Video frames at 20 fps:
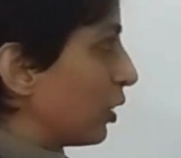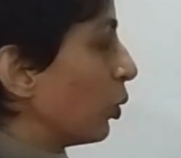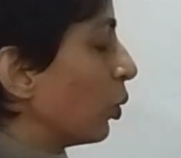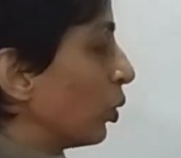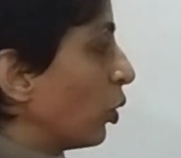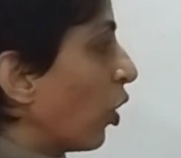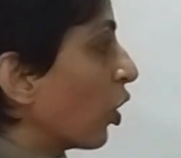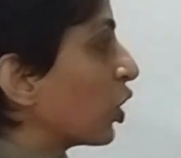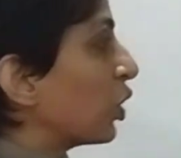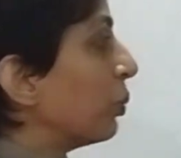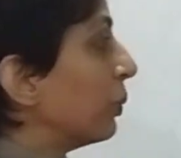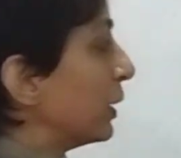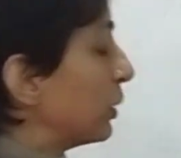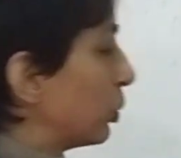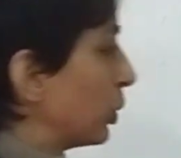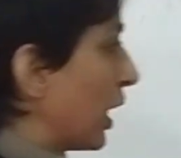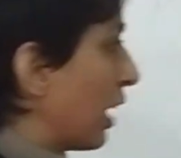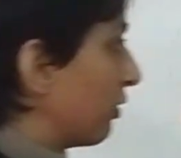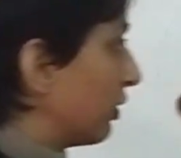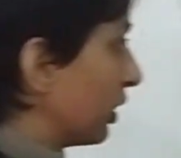No document
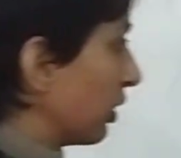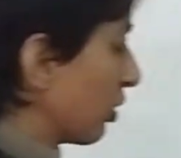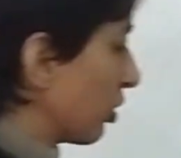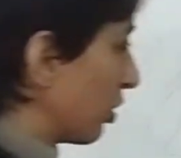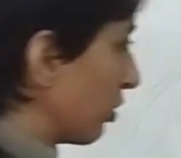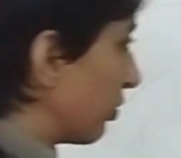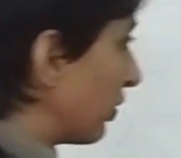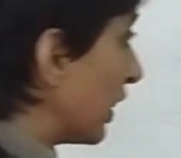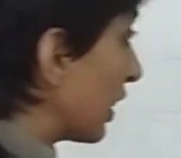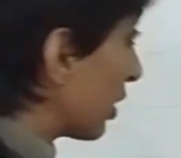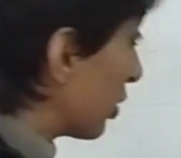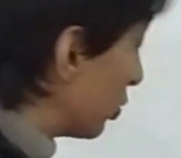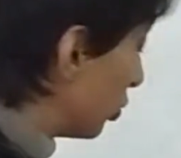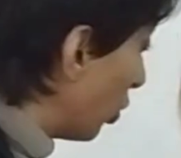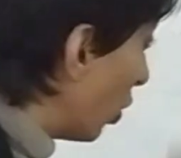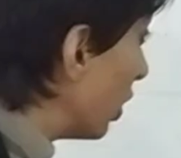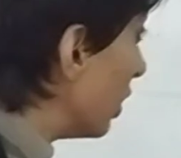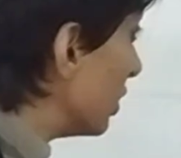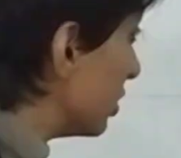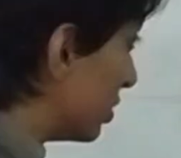would ever sort of
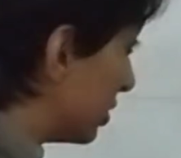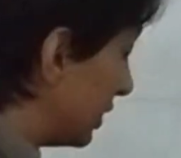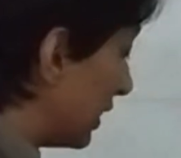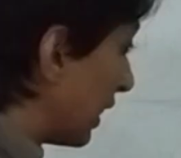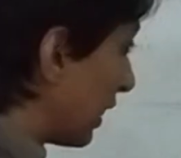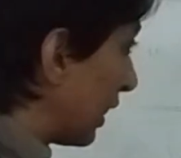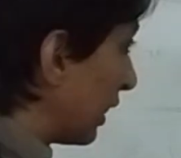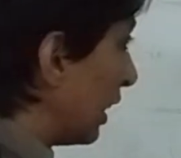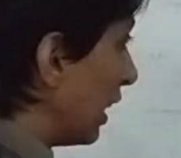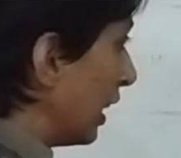acknowledge this